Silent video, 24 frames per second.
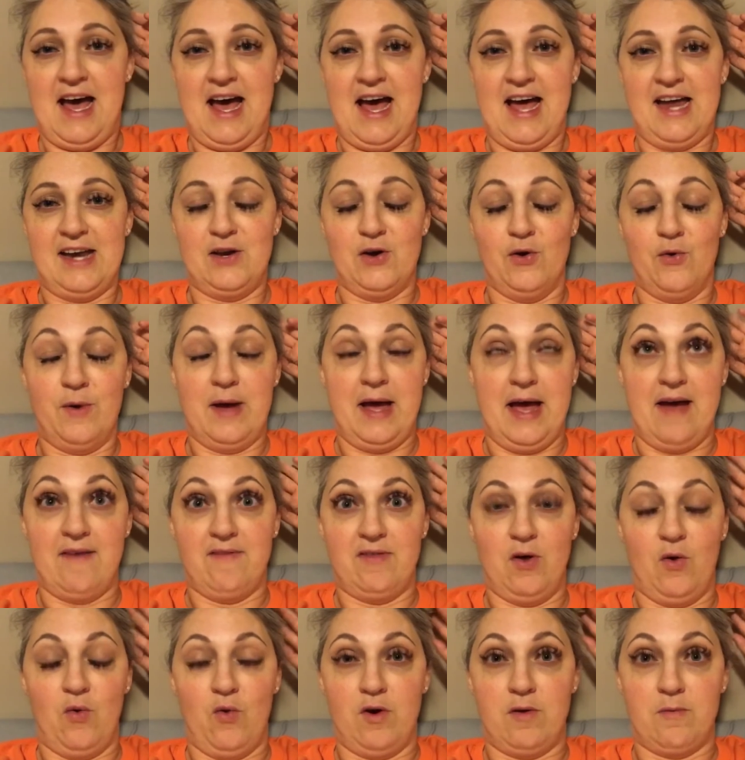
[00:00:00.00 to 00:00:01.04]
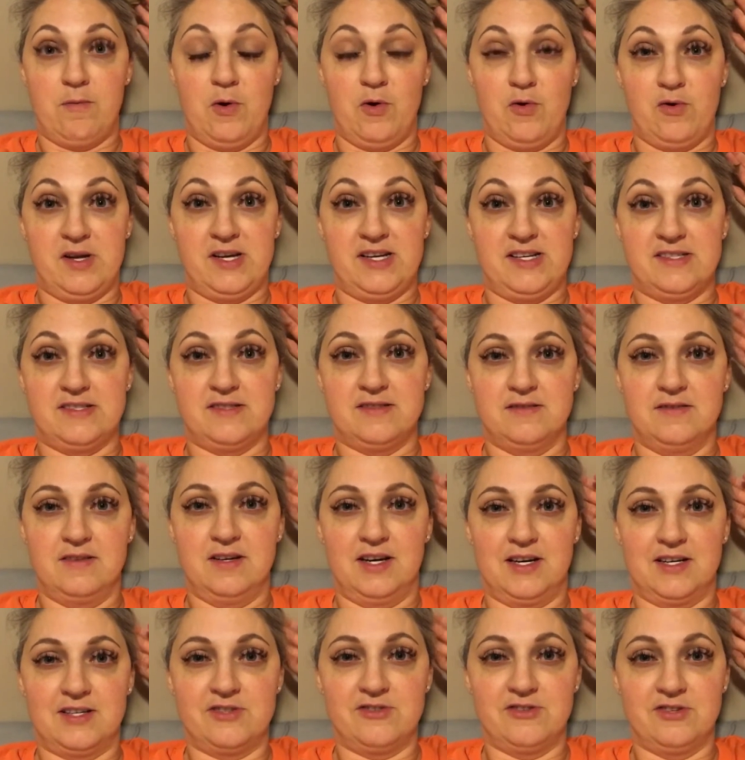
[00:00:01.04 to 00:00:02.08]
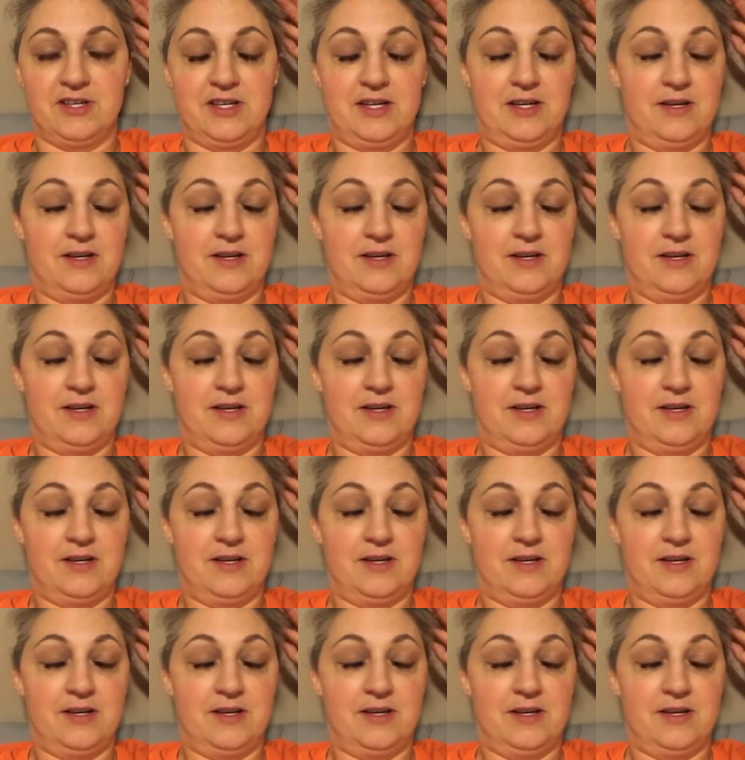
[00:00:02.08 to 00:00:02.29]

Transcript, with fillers: I don't have the hormones, actually.